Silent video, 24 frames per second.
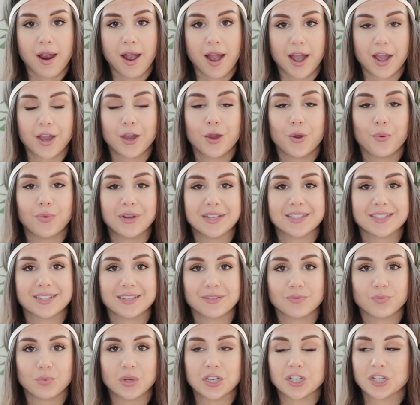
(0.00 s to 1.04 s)

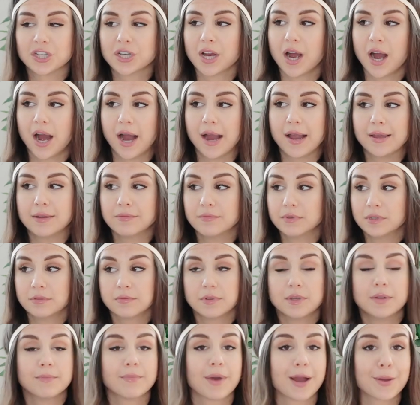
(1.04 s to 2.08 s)
high-waisted, which I,
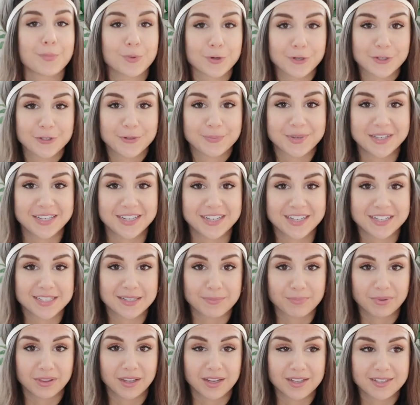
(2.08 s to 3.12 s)
in my personal opinion,
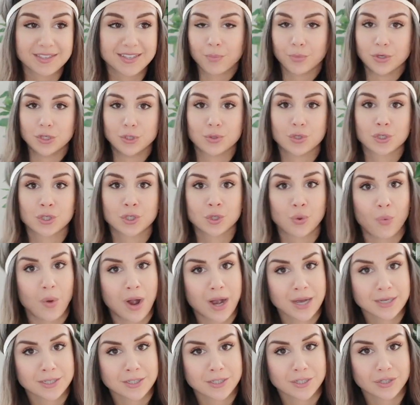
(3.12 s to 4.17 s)
is a plus. And when you
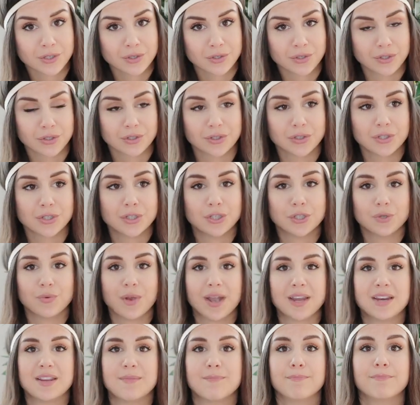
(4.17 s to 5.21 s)
squat or
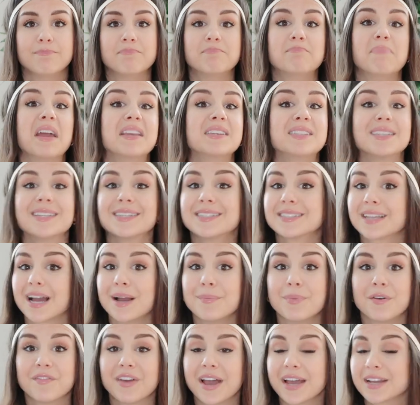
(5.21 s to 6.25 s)
do any bending
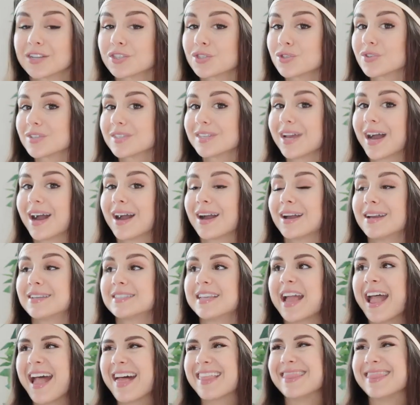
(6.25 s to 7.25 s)
type of exercise,